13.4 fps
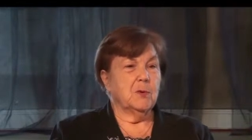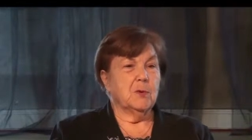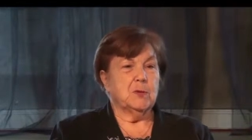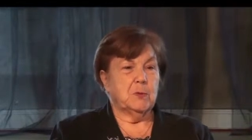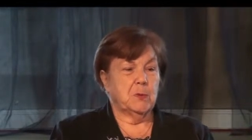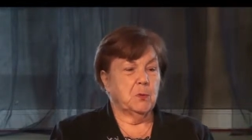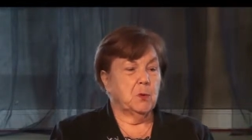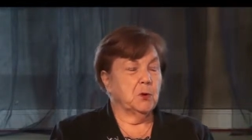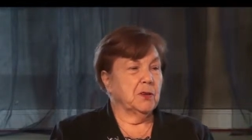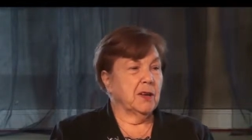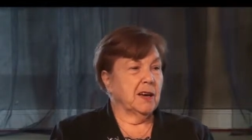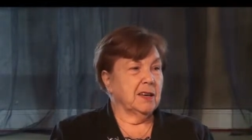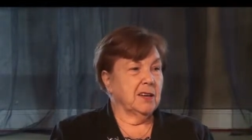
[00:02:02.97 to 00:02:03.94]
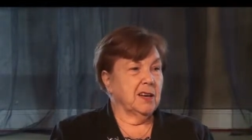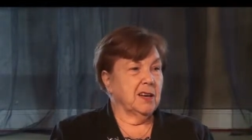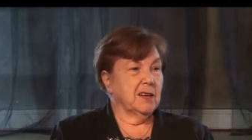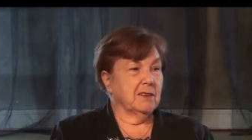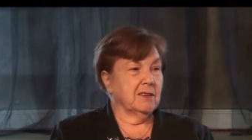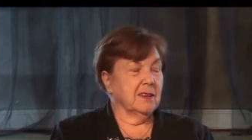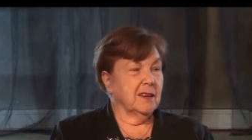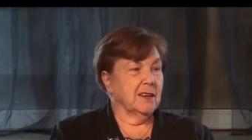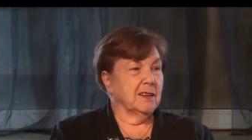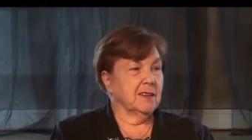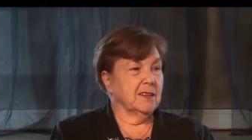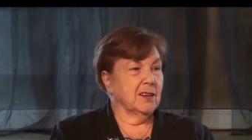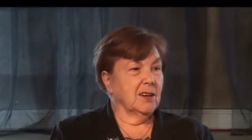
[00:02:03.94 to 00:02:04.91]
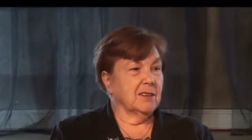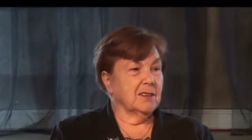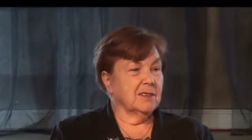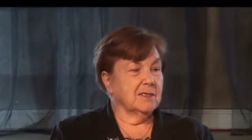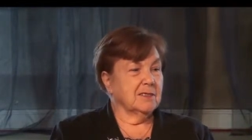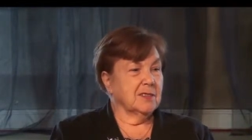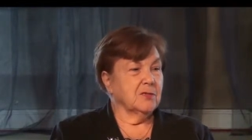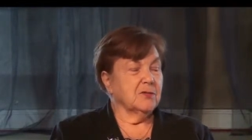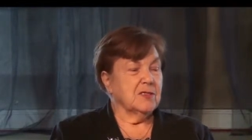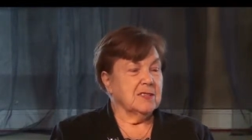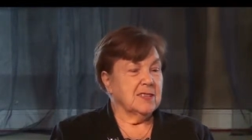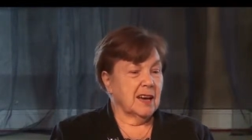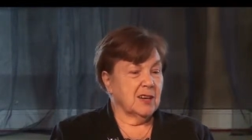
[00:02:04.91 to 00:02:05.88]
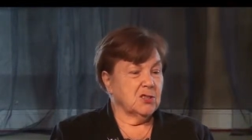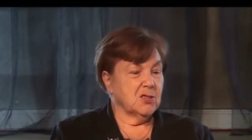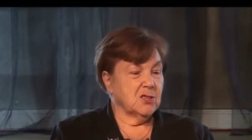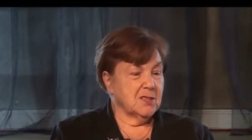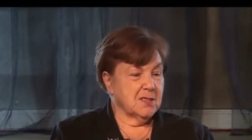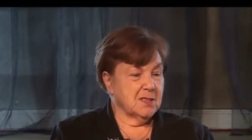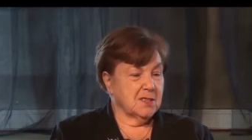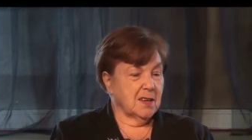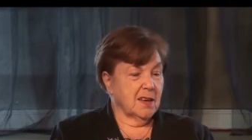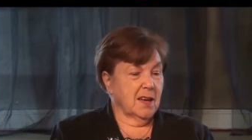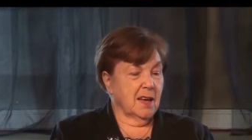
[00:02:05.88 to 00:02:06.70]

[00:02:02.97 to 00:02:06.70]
that was to be won that year in their different sections.